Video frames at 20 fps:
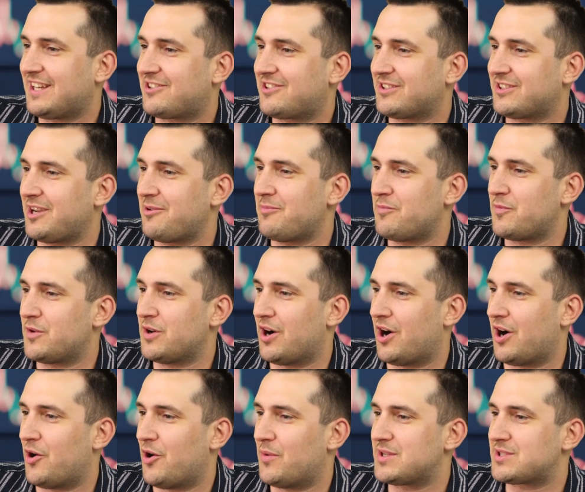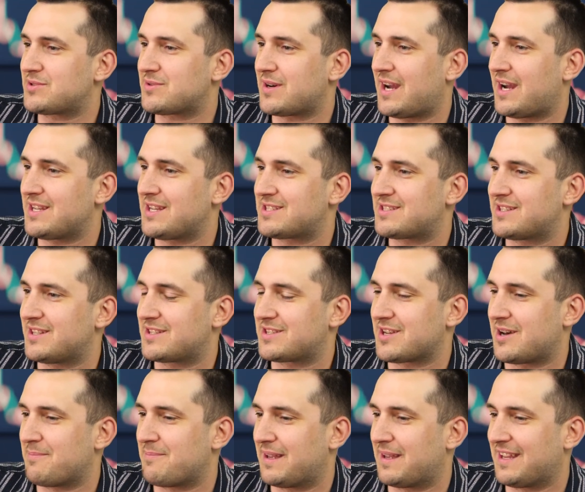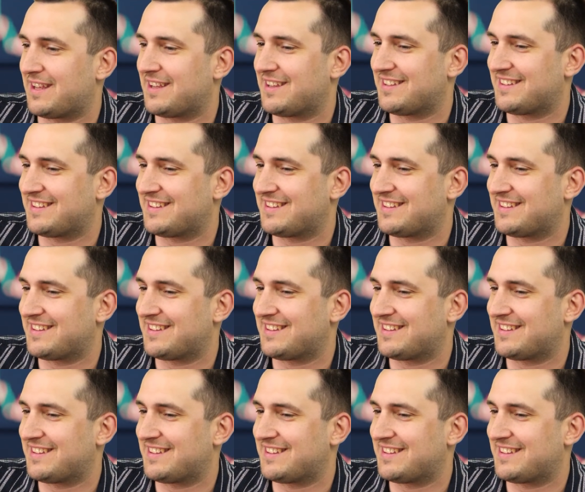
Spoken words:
Cream will always rise to the top, buddy.